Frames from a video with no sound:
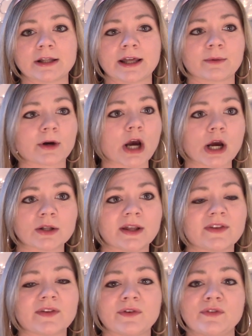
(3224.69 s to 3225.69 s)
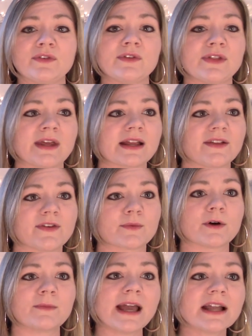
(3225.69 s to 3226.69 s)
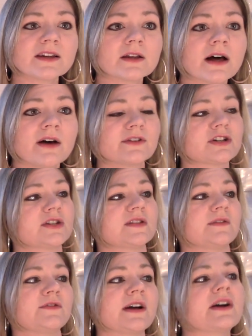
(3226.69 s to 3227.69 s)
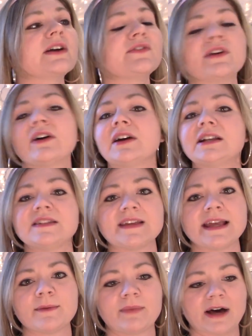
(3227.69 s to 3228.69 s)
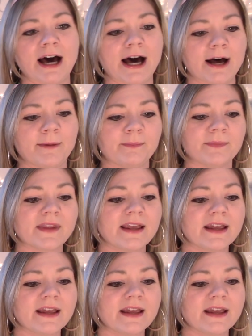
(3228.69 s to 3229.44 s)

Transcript: Like, regardless of if you think it's a romantic love or just a very, very deep, friendship